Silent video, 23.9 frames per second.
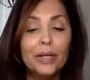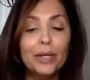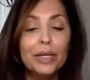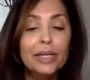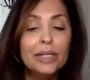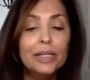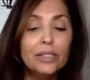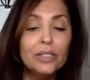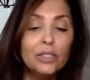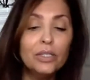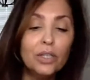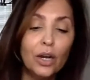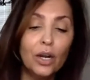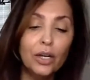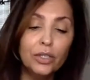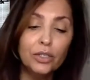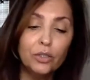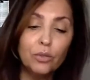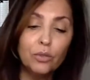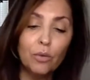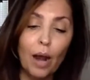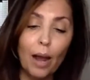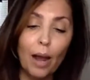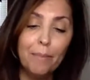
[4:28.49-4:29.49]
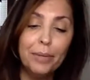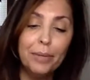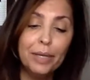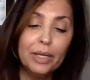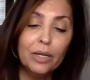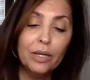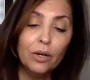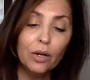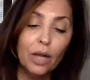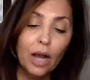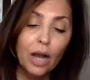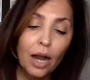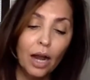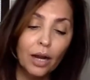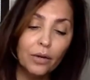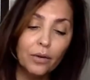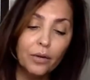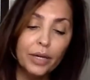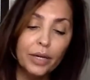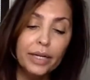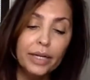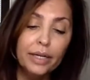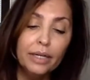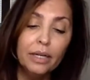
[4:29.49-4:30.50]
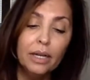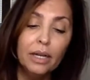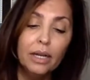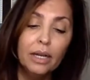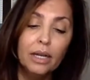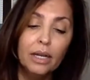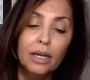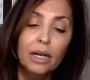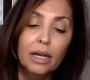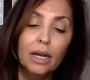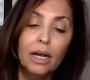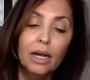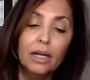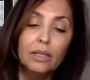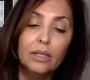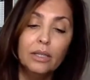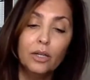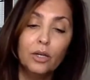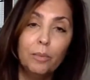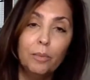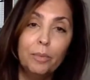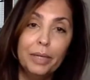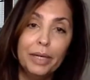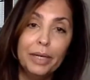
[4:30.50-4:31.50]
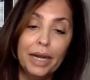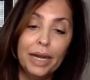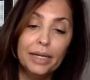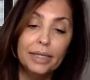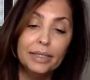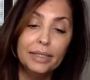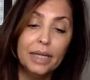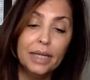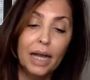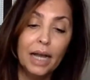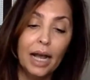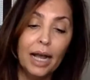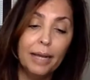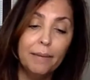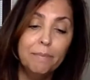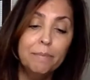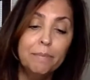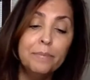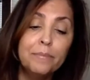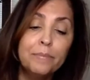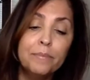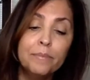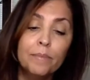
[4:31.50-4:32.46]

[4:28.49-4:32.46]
gonna start dropping your concrete a little bit at a time